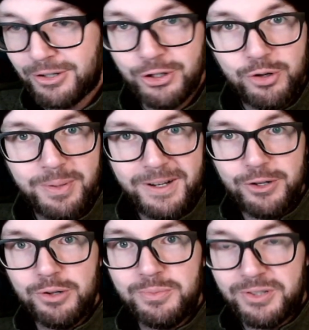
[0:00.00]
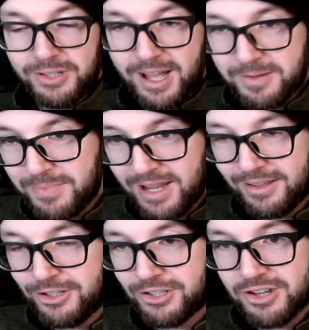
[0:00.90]
newbie noobs like me
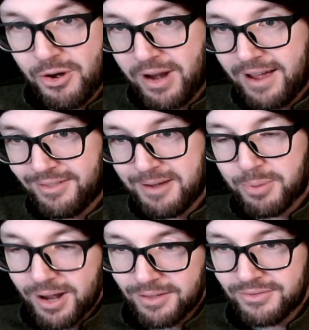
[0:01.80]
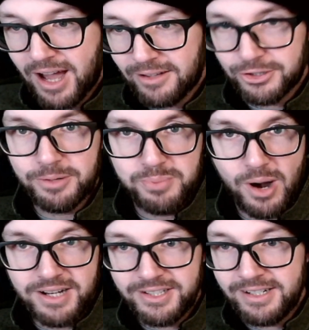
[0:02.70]
that just don't have that breadth of knowledge on
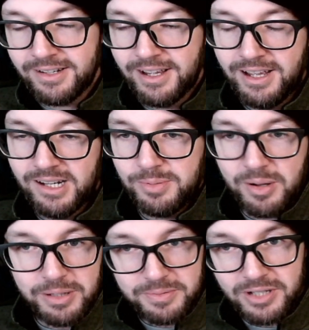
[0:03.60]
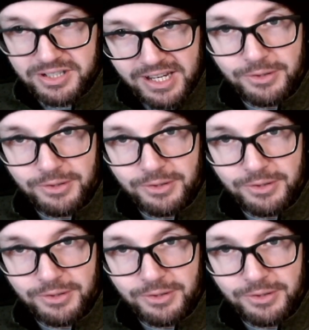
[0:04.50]
pricing to be able to sell